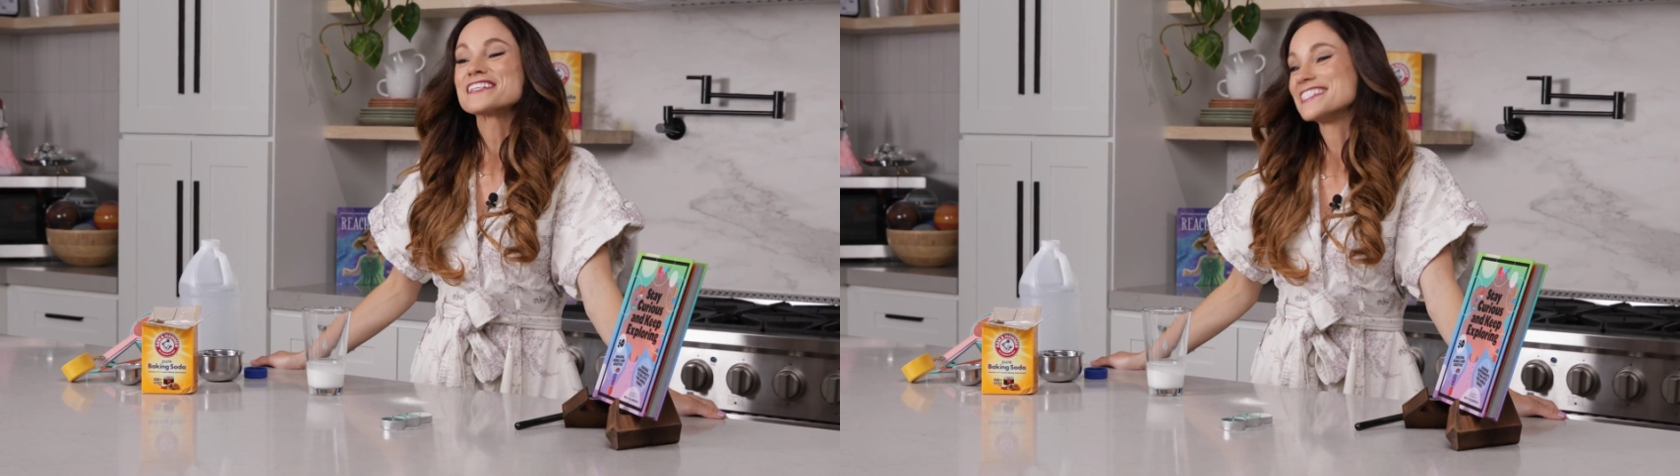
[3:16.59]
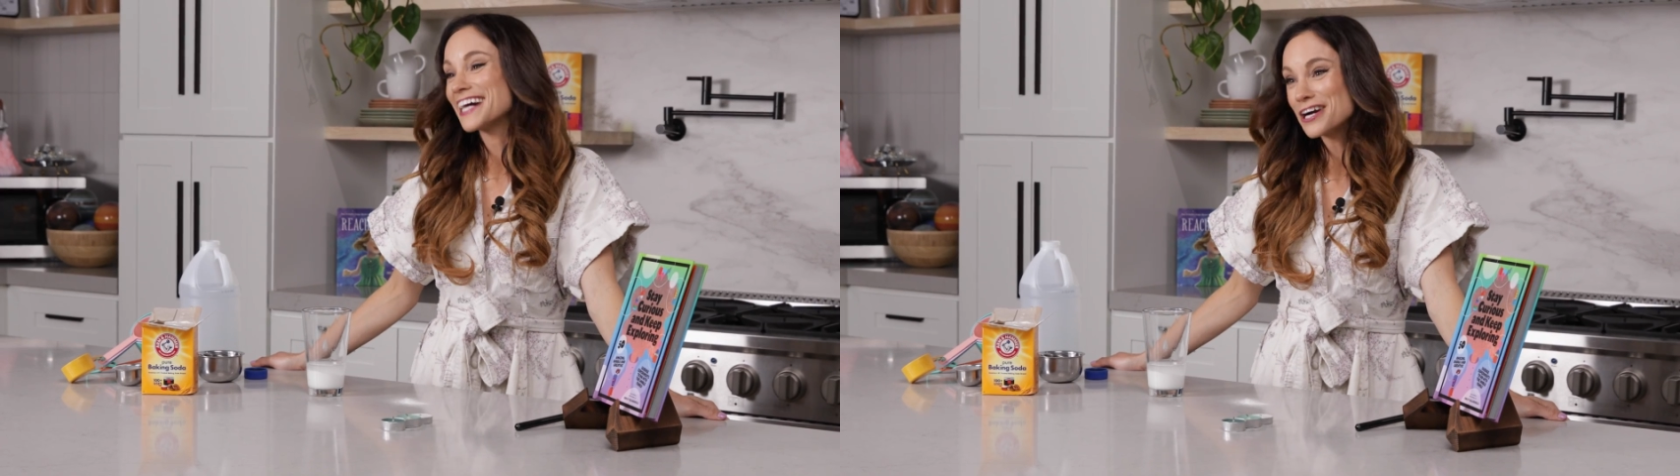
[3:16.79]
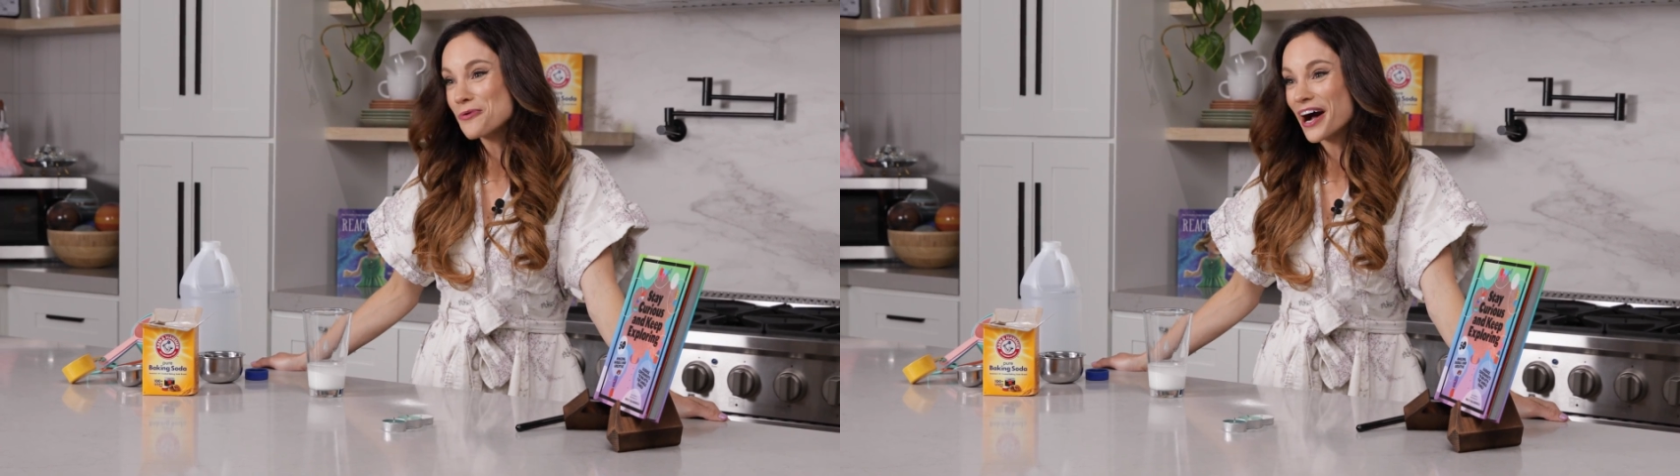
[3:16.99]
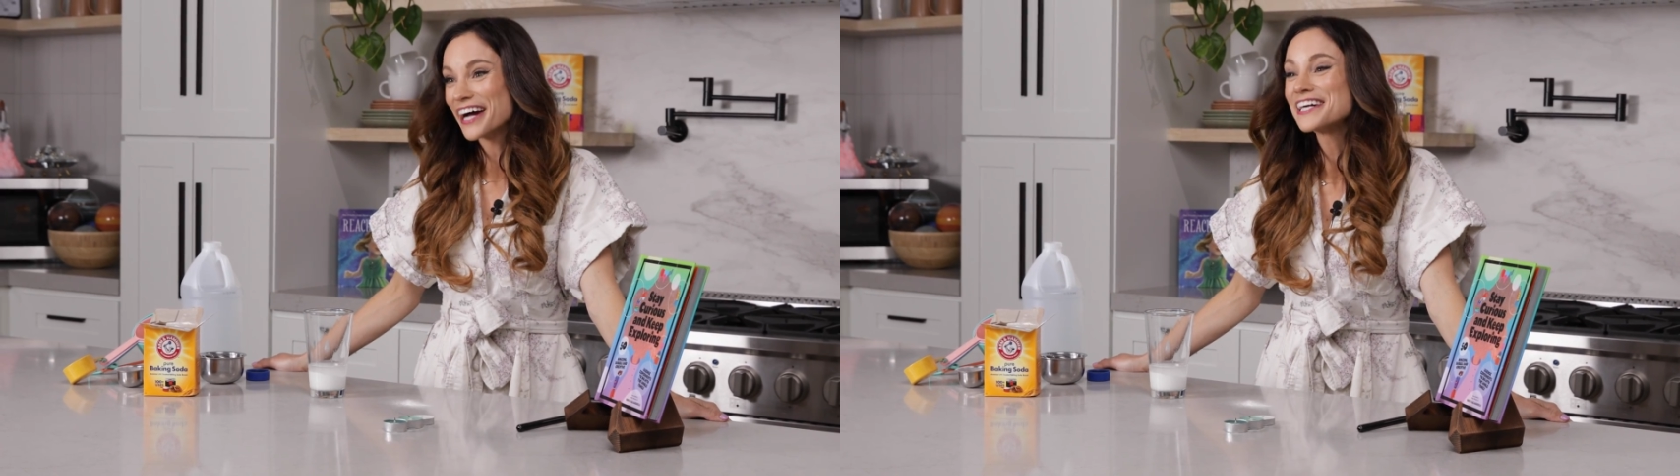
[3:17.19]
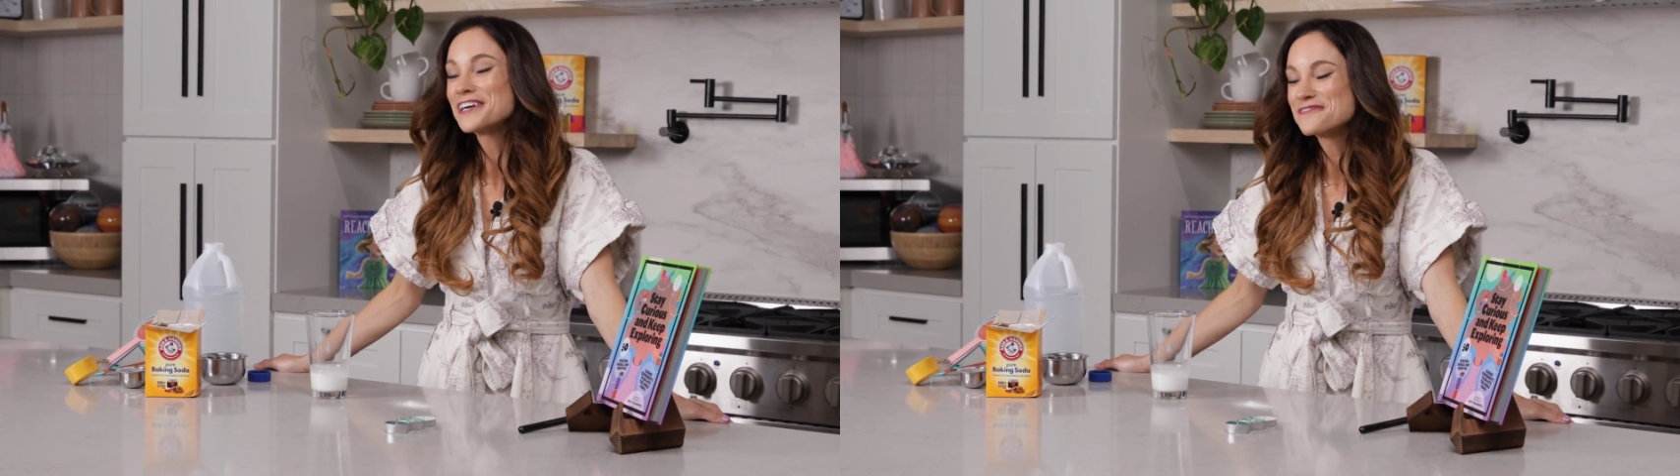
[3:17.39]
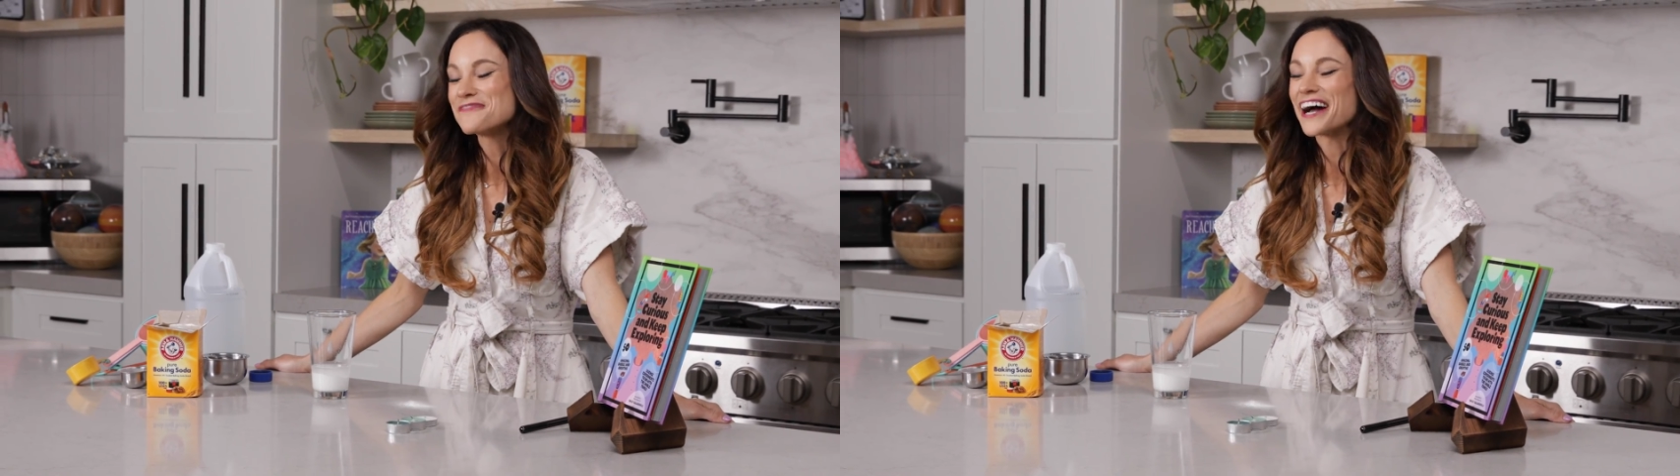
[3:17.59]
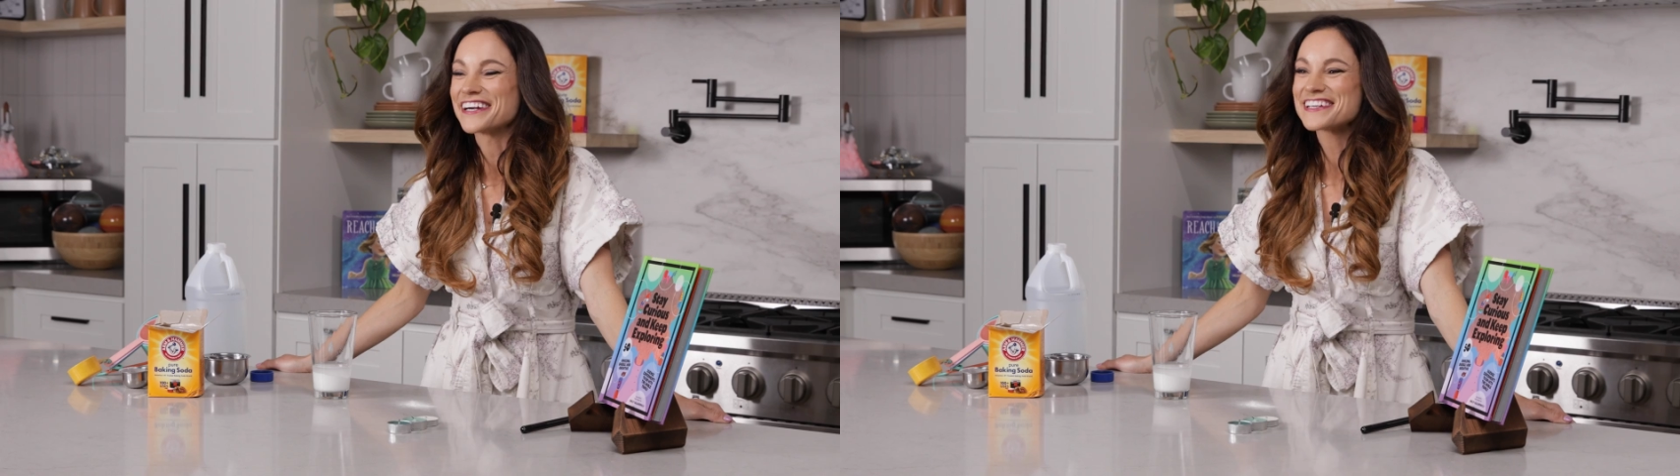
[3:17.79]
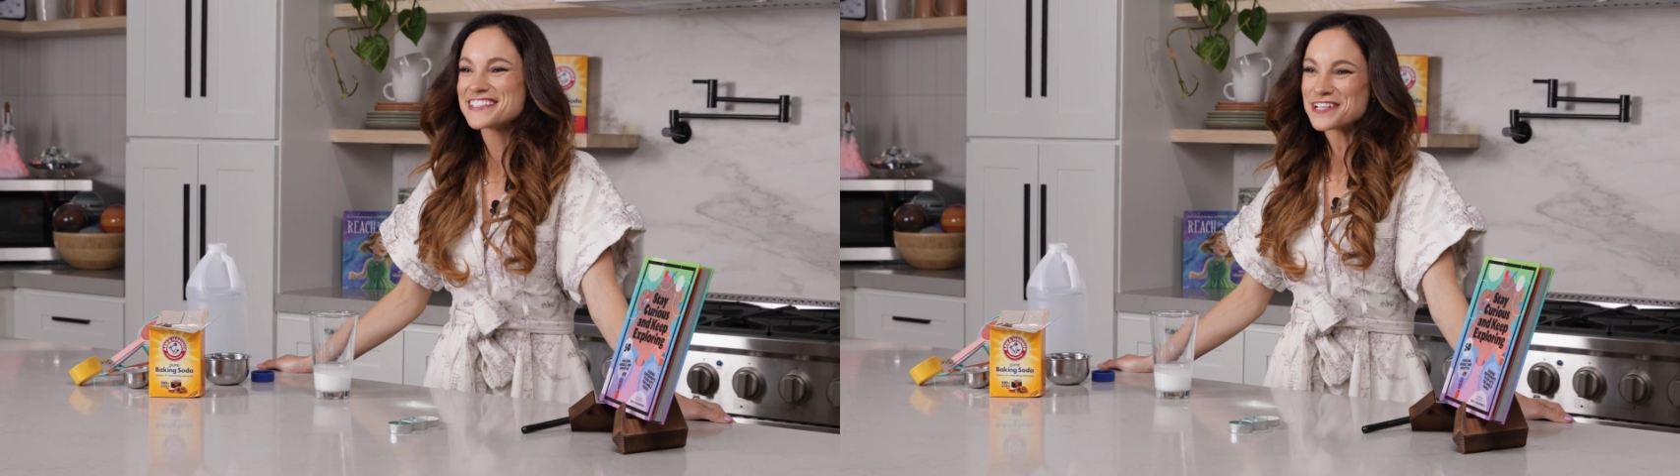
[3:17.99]
DIY fire
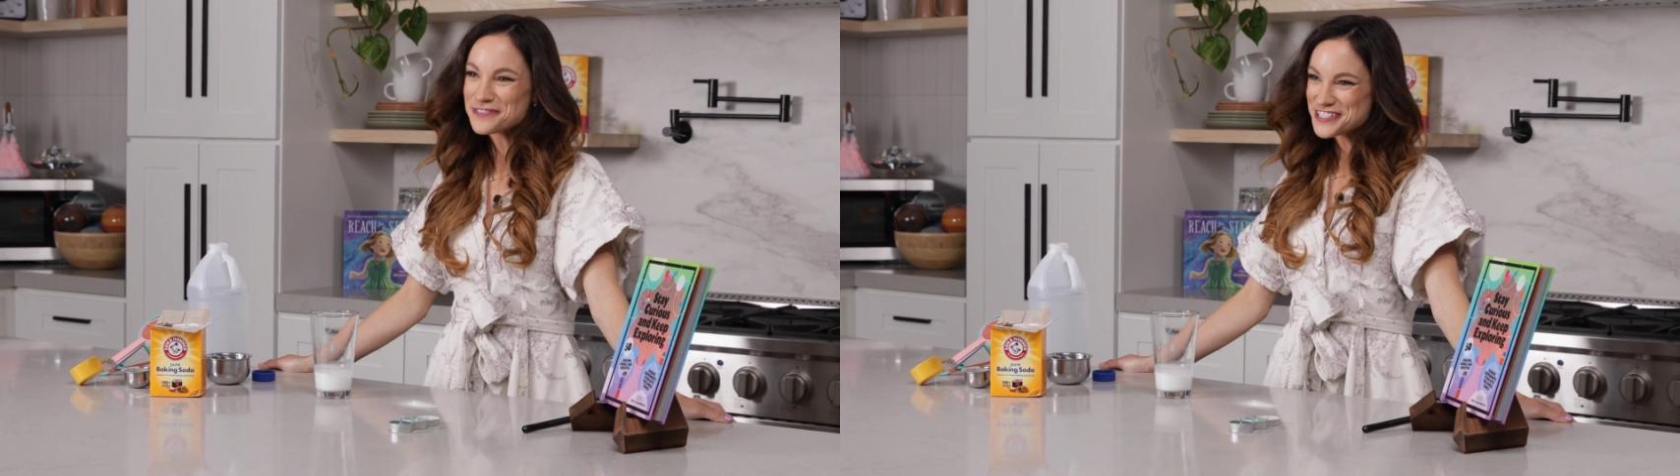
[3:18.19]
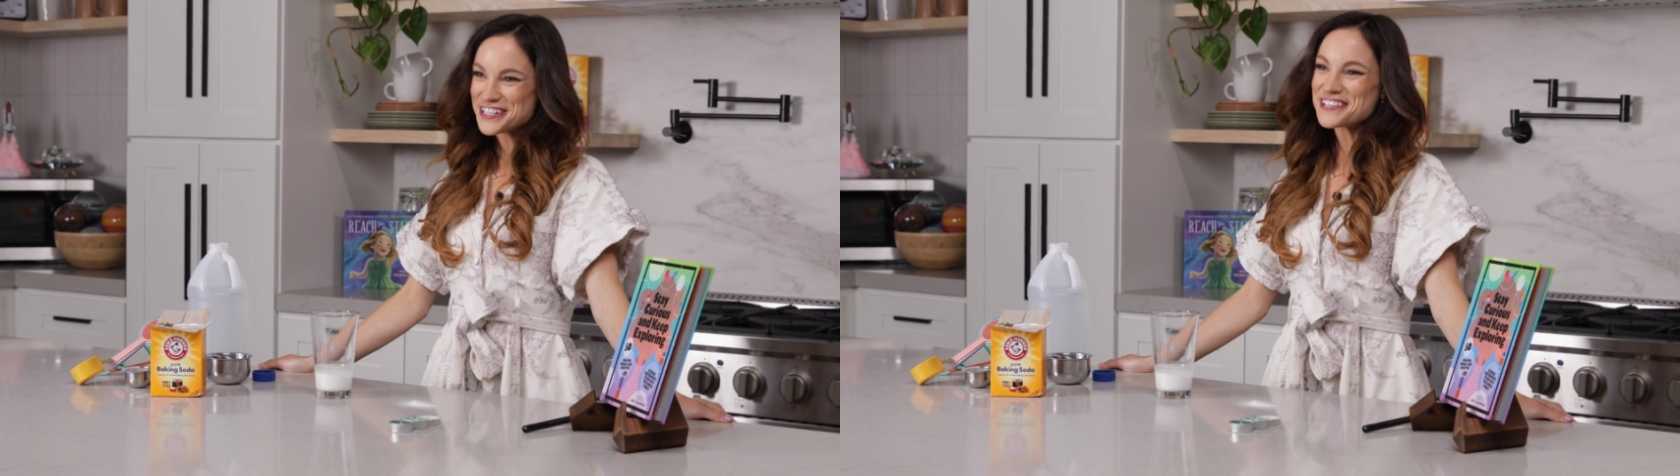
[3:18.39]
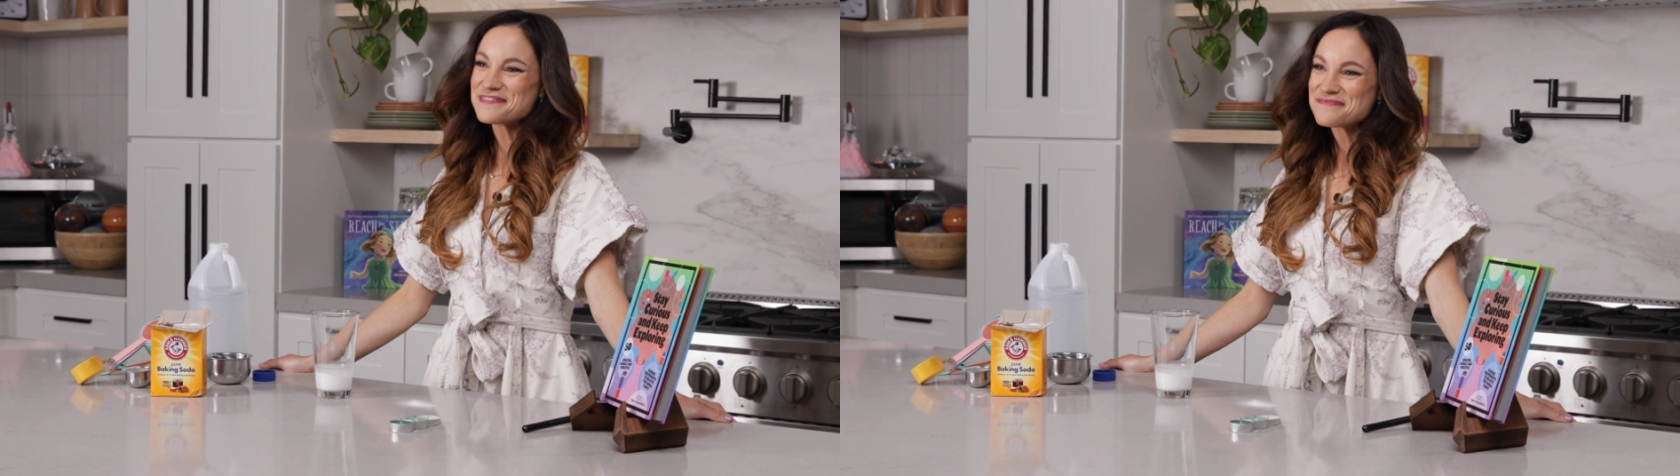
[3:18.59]
extinguisher.